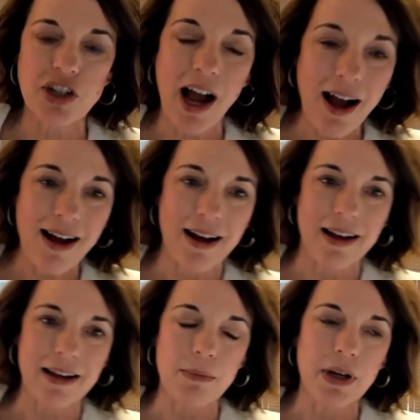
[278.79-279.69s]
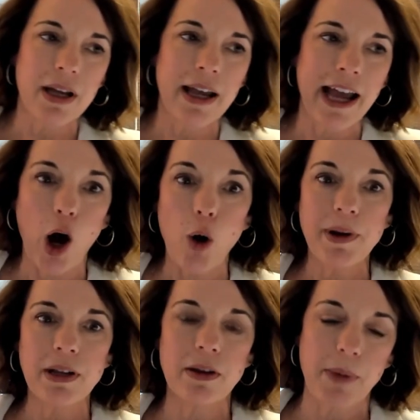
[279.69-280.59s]
time
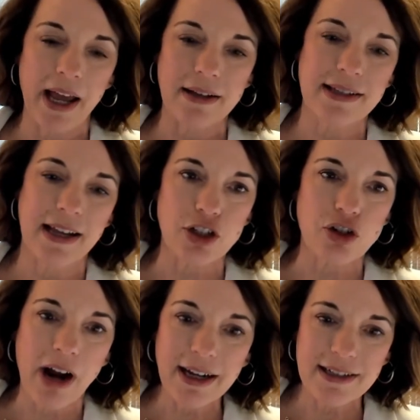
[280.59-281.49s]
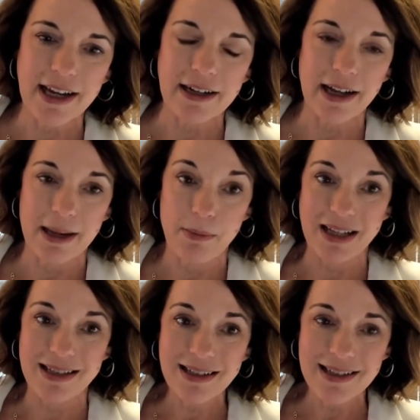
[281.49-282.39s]
helping the banks extract data and
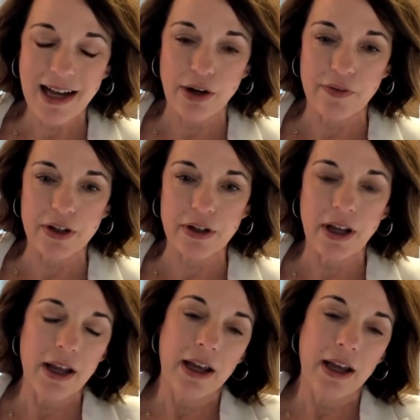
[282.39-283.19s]
make sense out of it